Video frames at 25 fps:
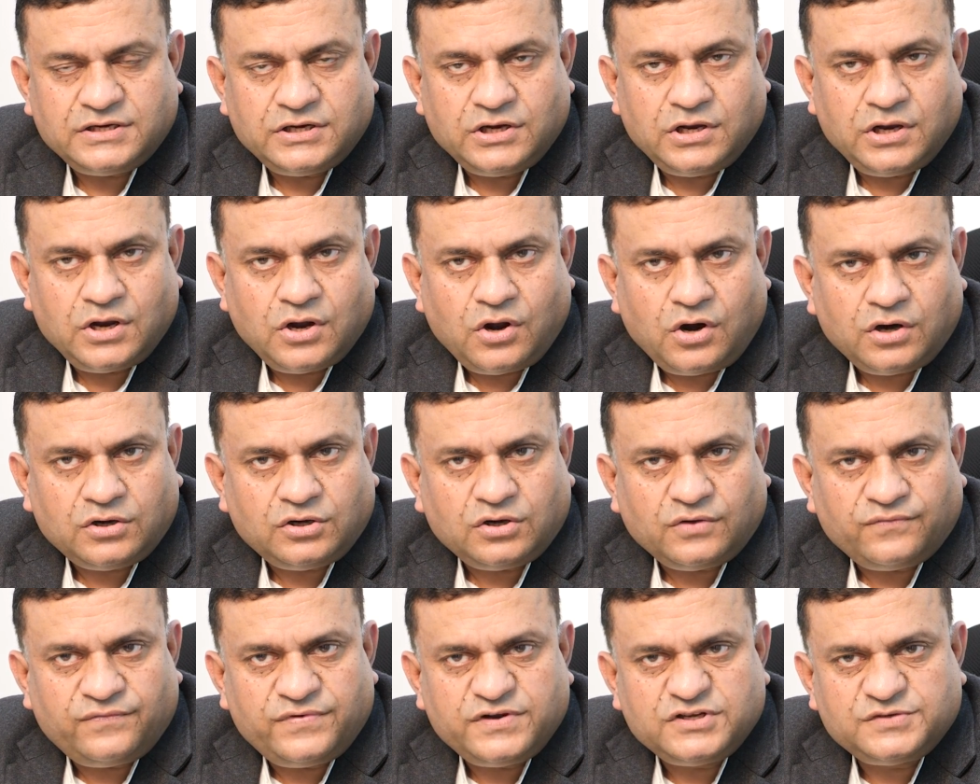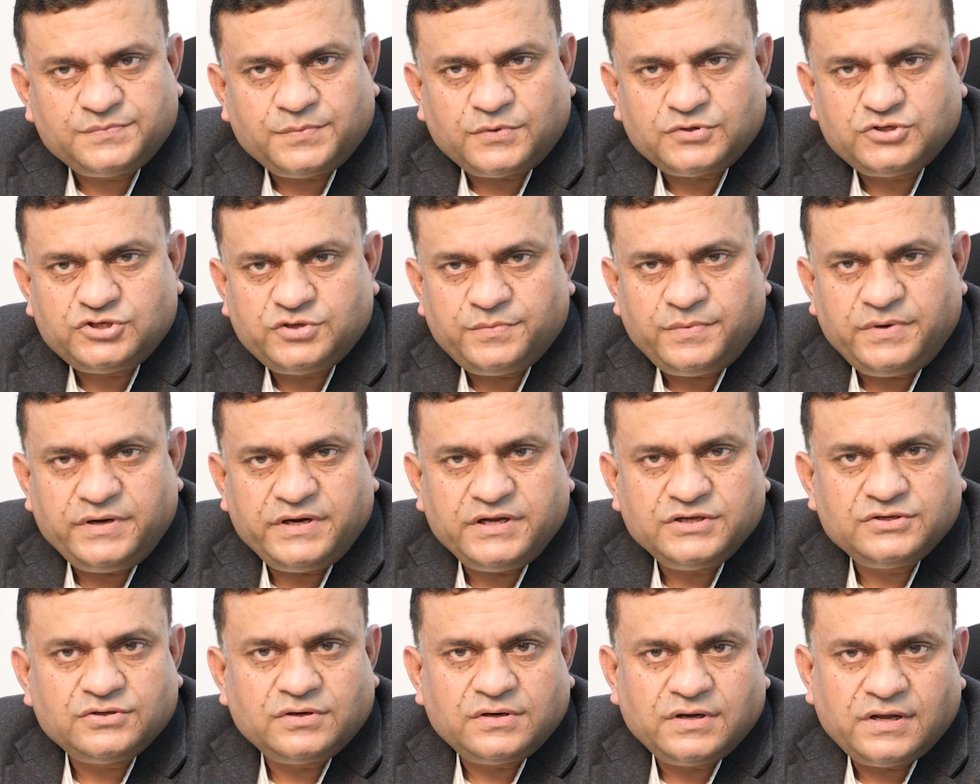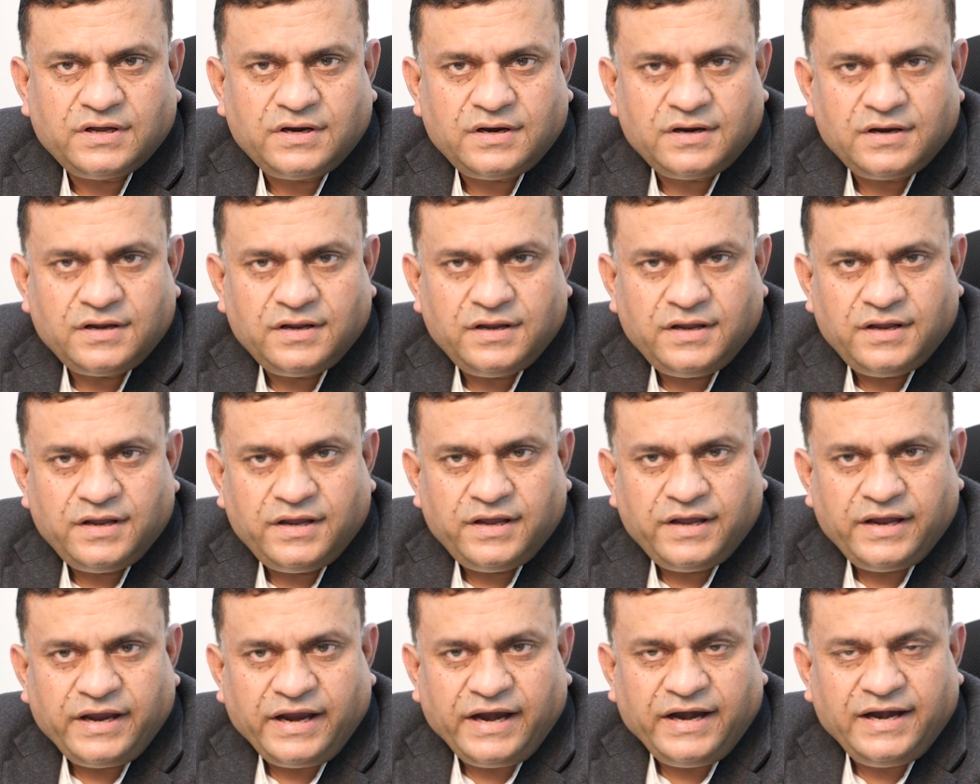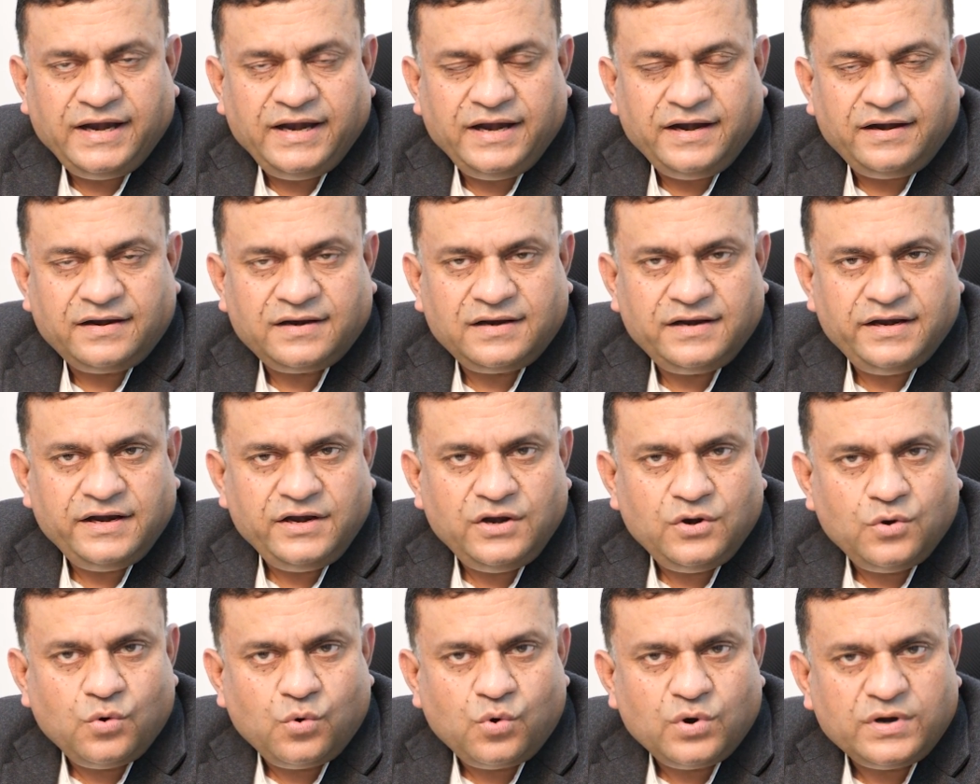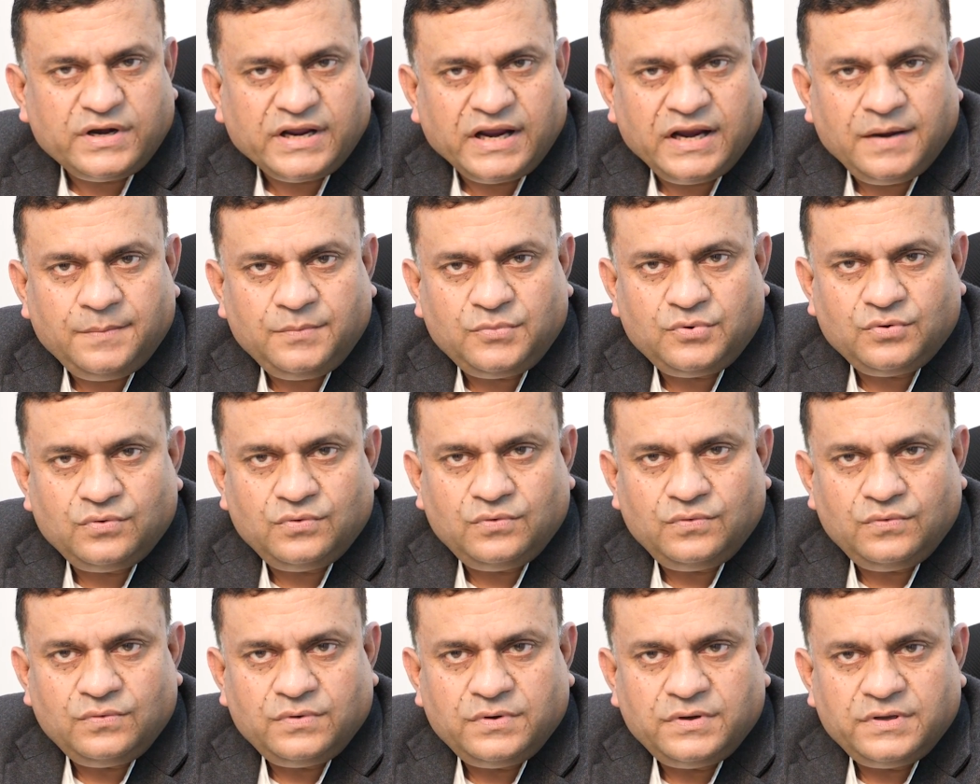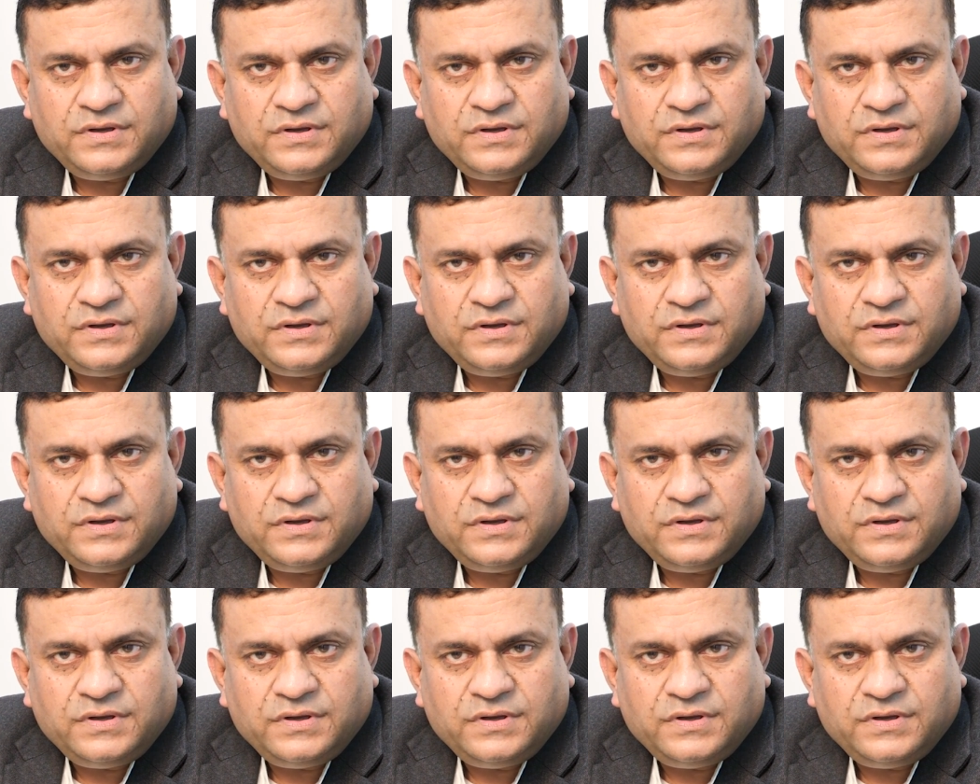lot of responsibilities on her and literally no time to